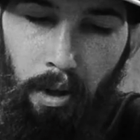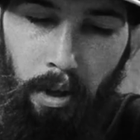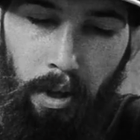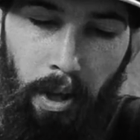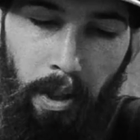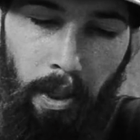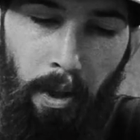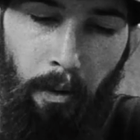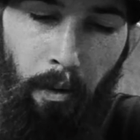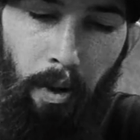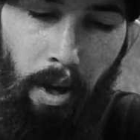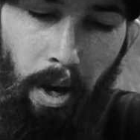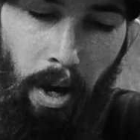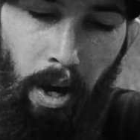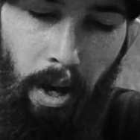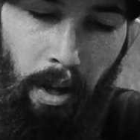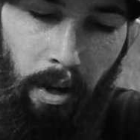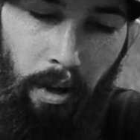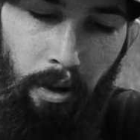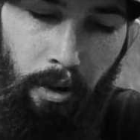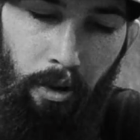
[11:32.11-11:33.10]
and then we
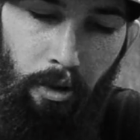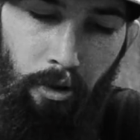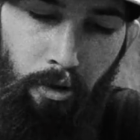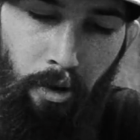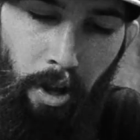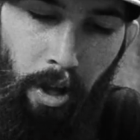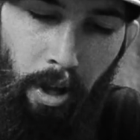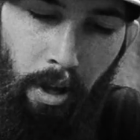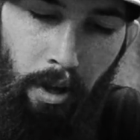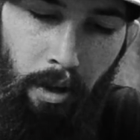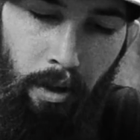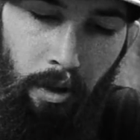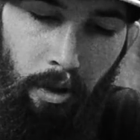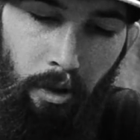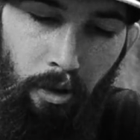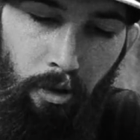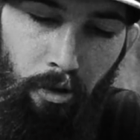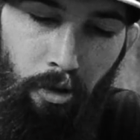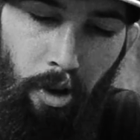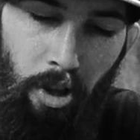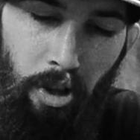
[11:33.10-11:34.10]
got tree
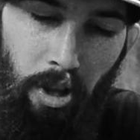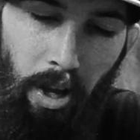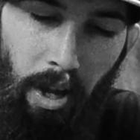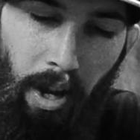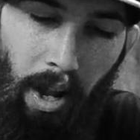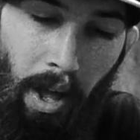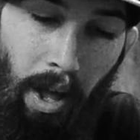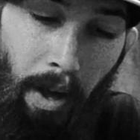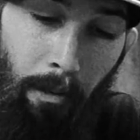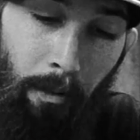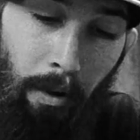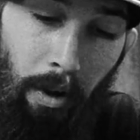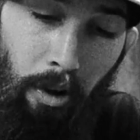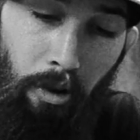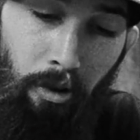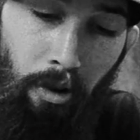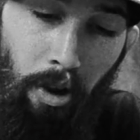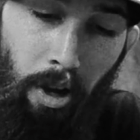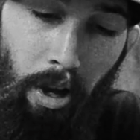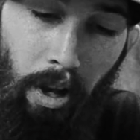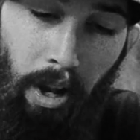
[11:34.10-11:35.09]
shade. I am going to
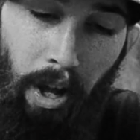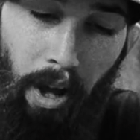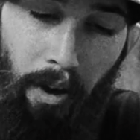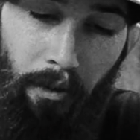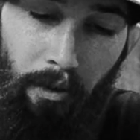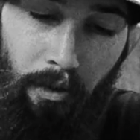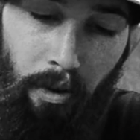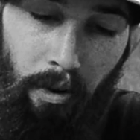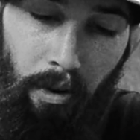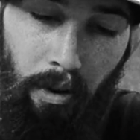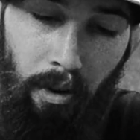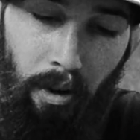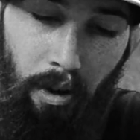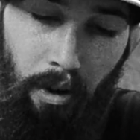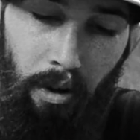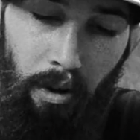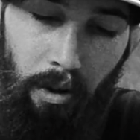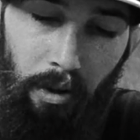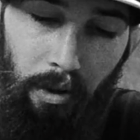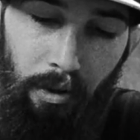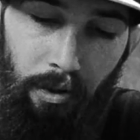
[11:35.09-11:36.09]
draw it after
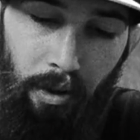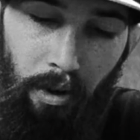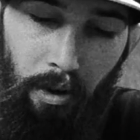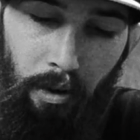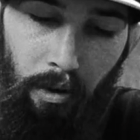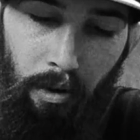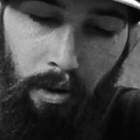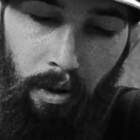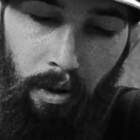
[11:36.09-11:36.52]
all. So